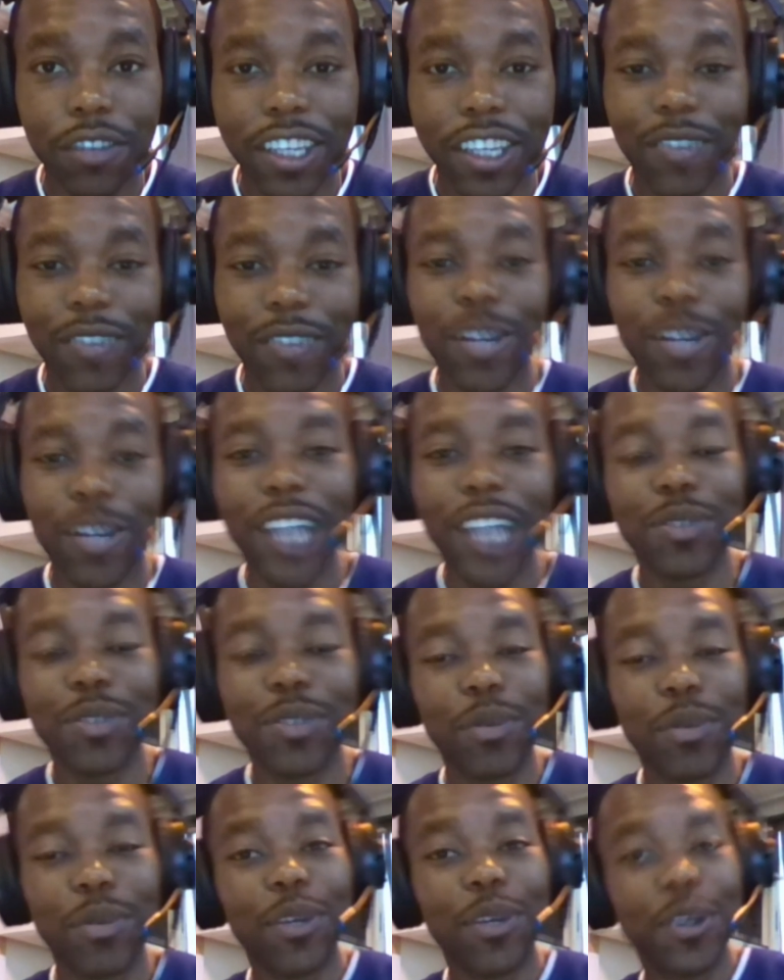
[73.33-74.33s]
If you guys
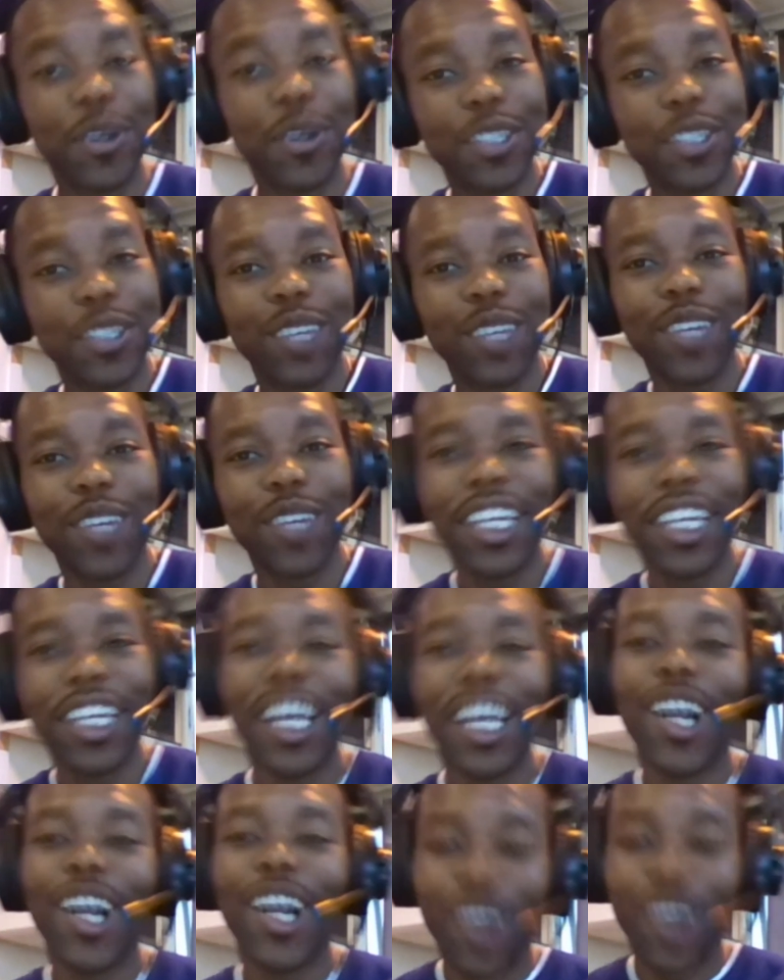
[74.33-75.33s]
remember Yo TV,
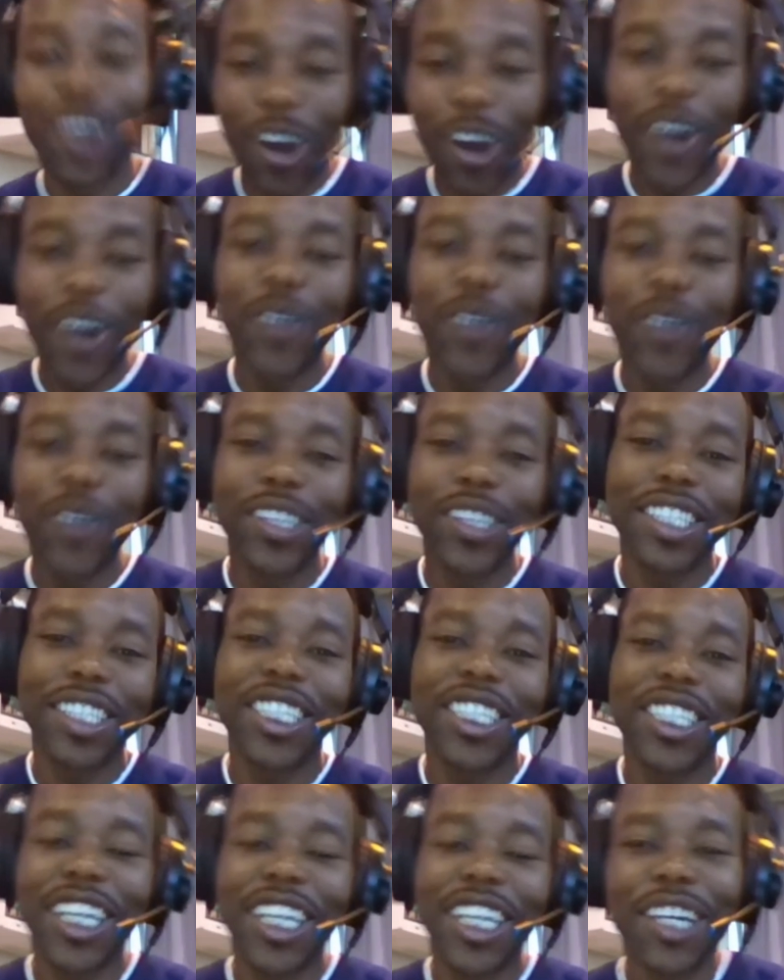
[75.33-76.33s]
Lara was the
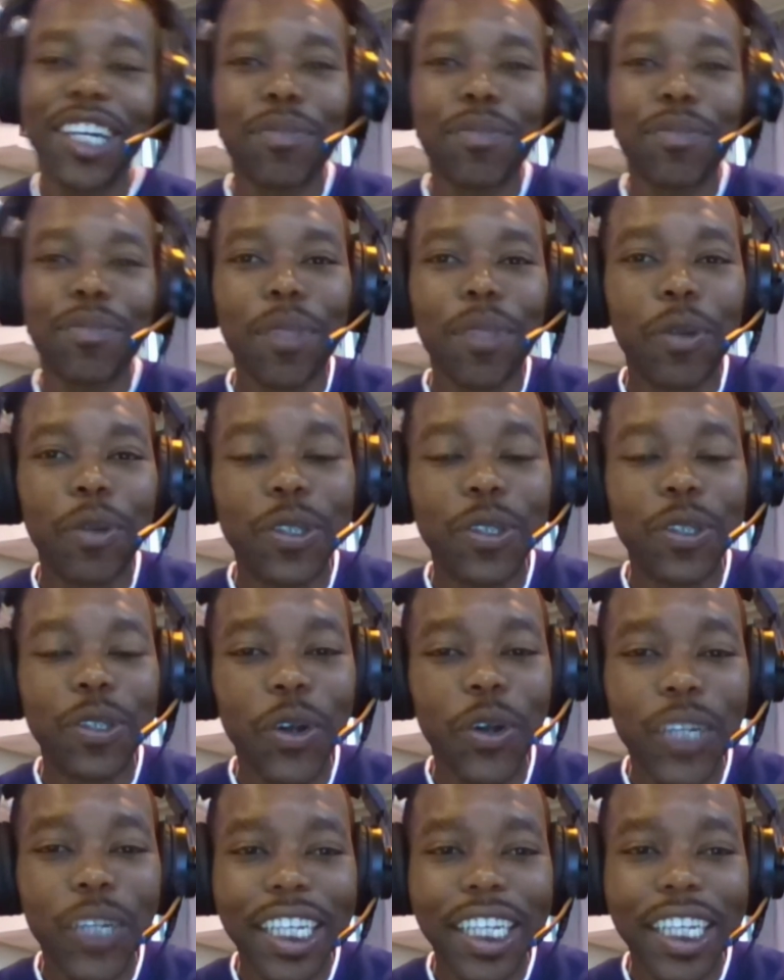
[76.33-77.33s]
chick was
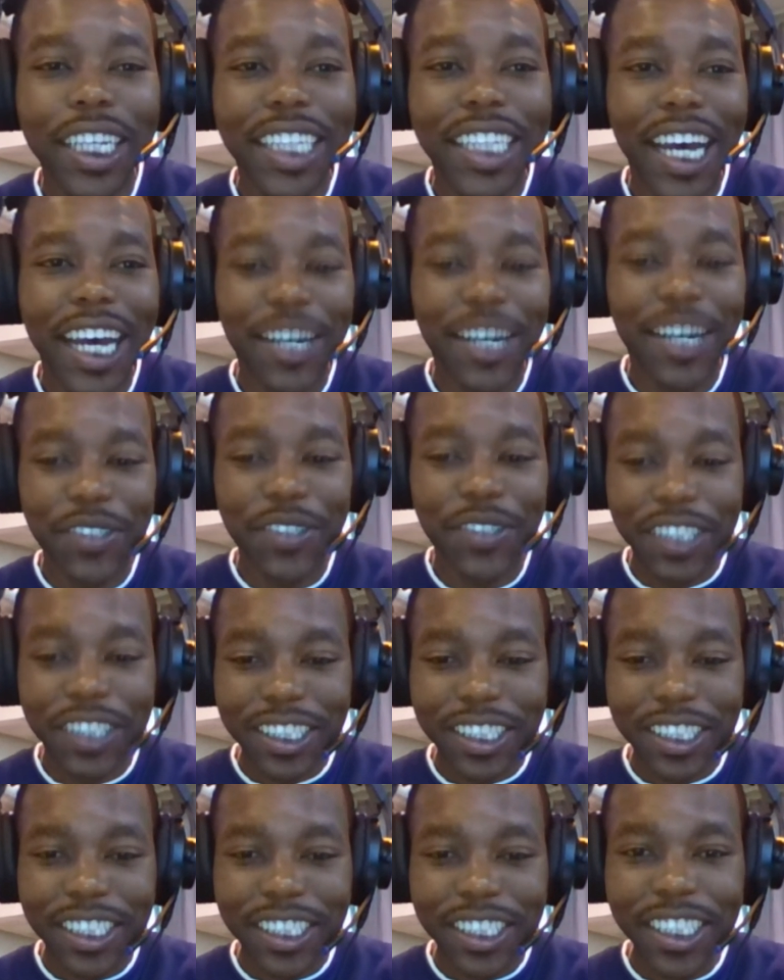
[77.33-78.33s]
holding it down.
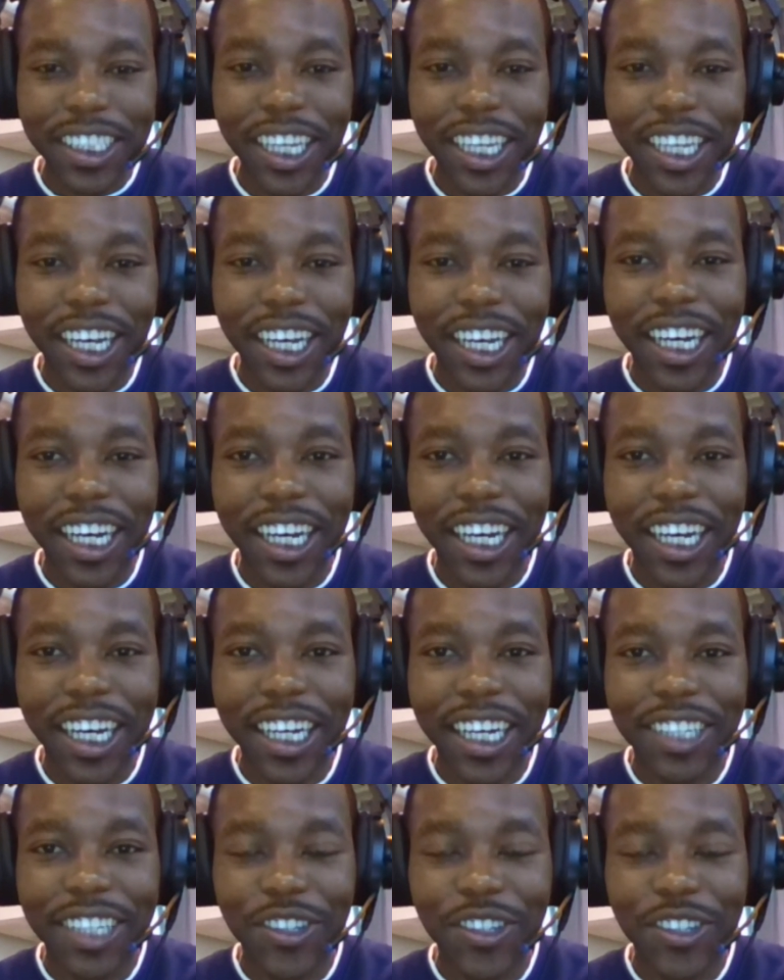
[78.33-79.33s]
Uh,
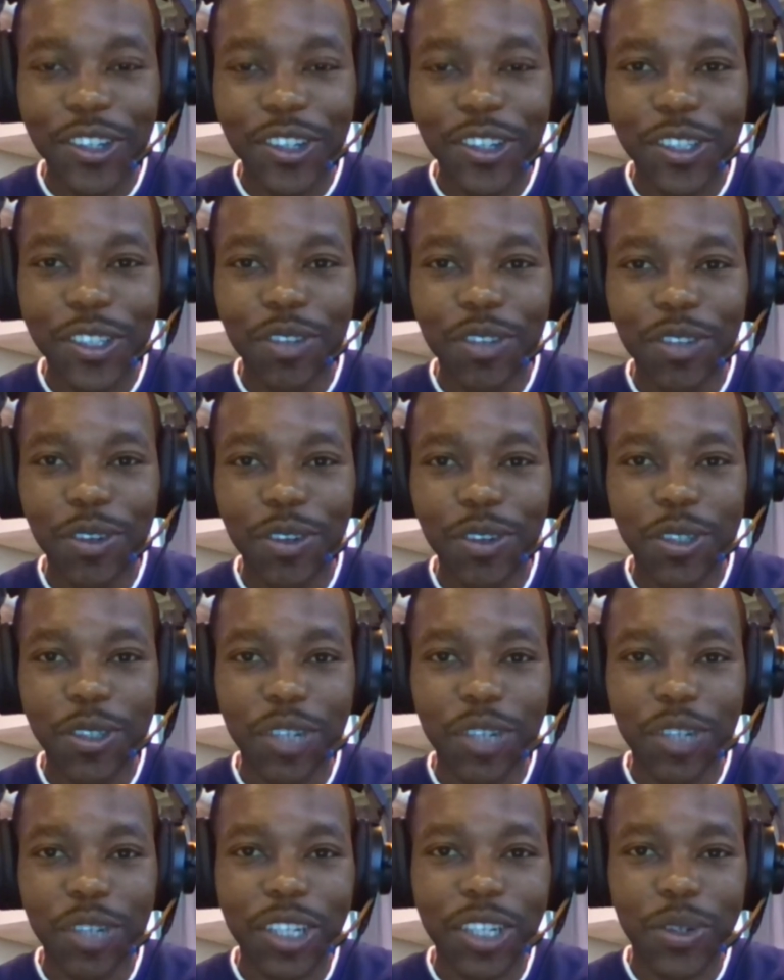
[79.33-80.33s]
you know, Yo TV was
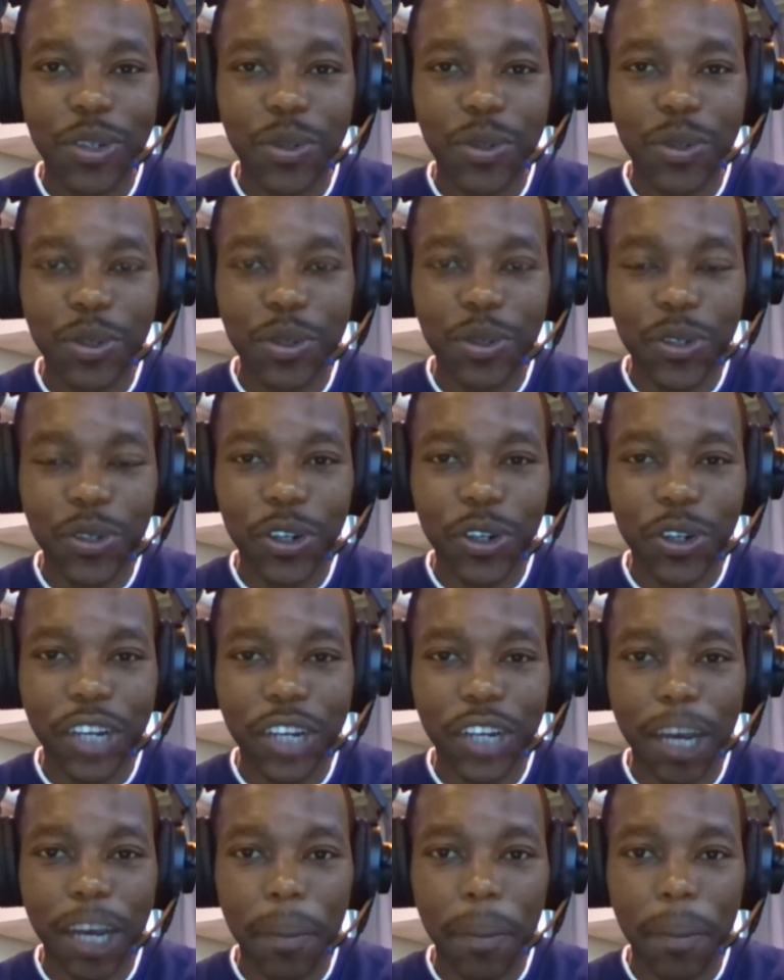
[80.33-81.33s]
really cool when you were growing up.